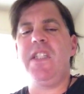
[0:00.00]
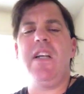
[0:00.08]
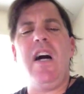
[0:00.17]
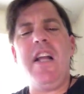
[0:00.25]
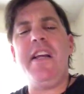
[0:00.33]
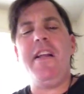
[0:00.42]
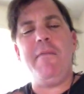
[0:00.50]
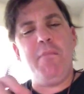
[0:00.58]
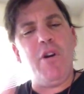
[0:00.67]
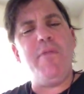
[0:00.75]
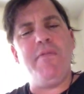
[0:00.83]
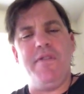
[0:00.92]
God had
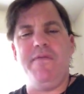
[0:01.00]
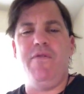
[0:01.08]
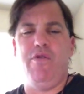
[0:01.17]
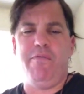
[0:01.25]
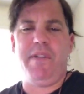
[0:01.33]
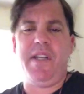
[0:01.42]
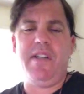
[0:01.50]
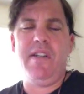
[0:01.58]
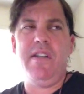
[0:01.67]
a purpose for me.